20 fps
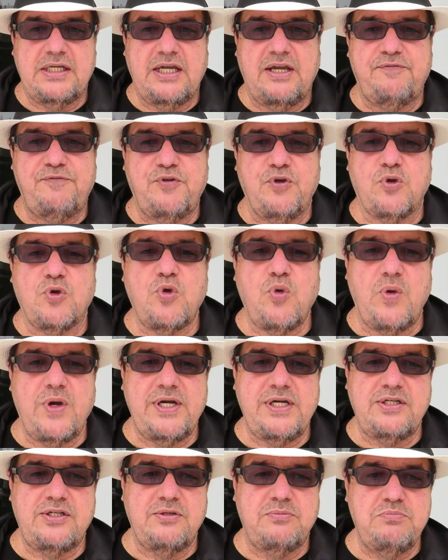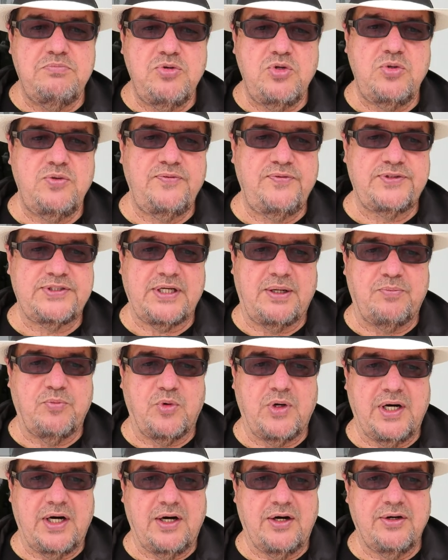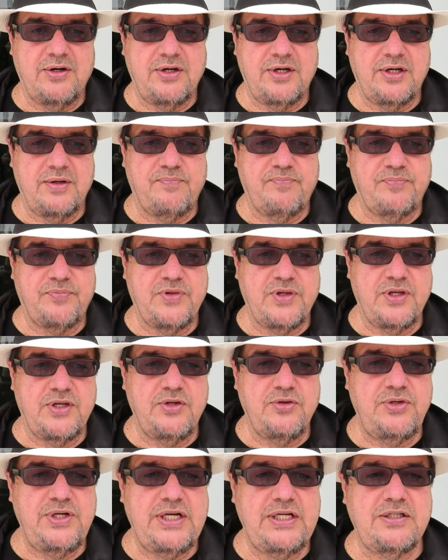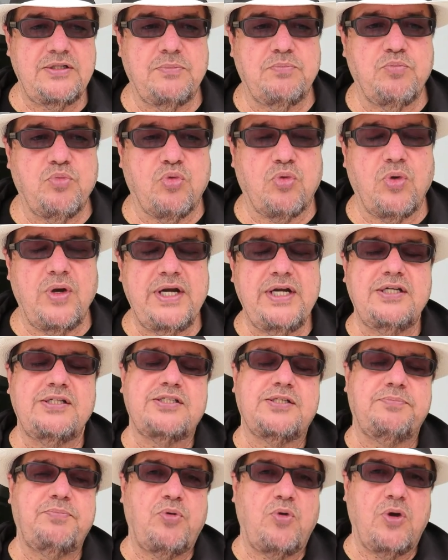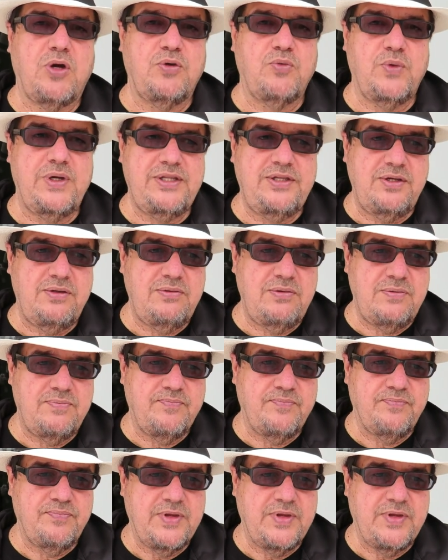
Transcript: If you're going to move somewhere, you need to bring a support with you.